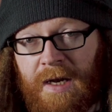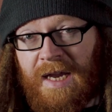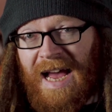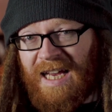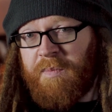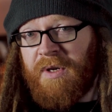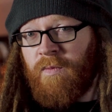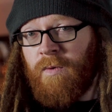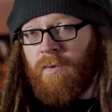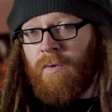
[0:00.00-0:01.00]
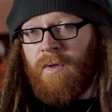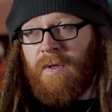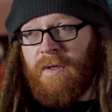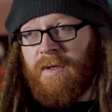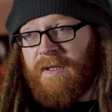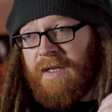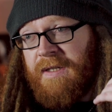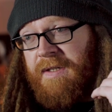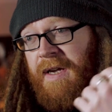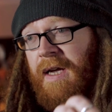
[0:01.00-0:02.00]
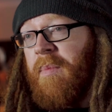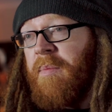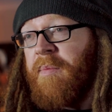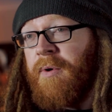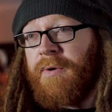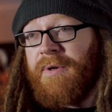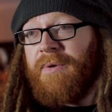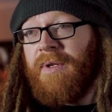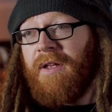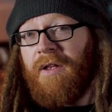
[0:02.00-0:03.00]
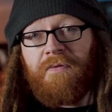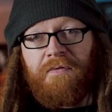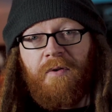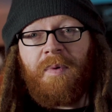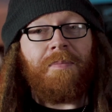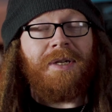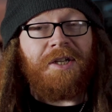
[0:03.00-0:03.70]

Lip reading: and it has been a rule since time immemorial of filming